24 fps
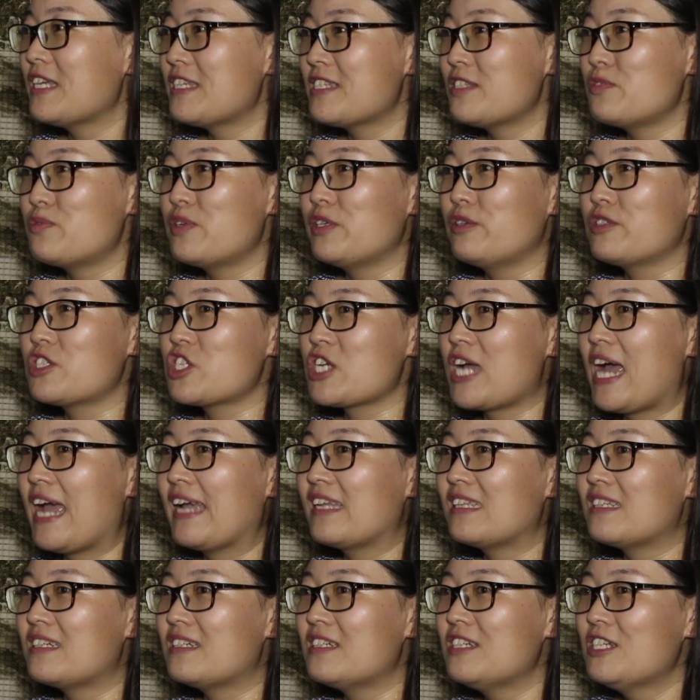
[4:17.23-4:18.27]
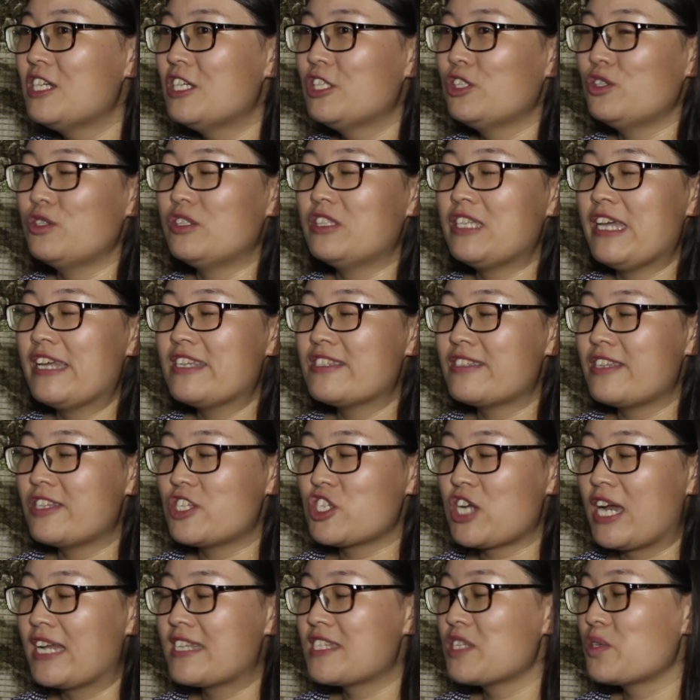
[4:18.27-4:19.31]
is real China, to taste the
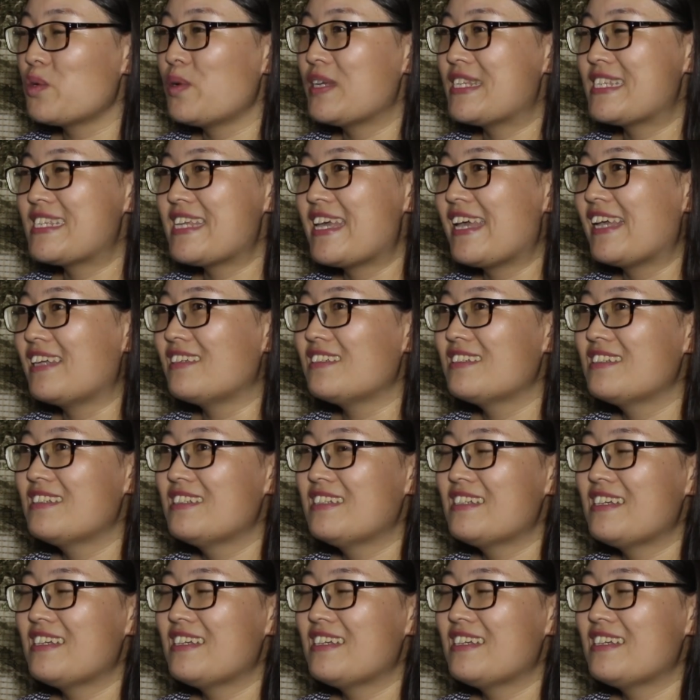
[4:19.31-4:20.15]
Chinese cuisine.